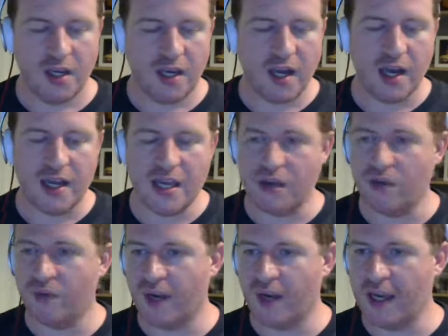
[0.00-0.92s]

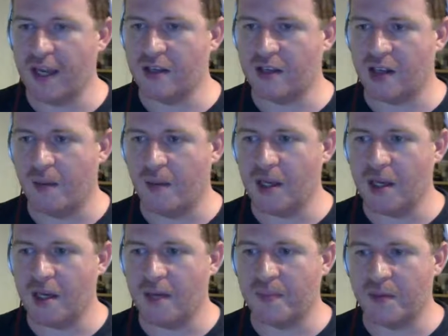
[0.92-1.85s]
E3 is coming
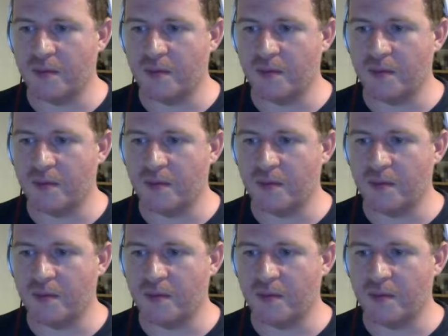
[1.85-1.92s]
up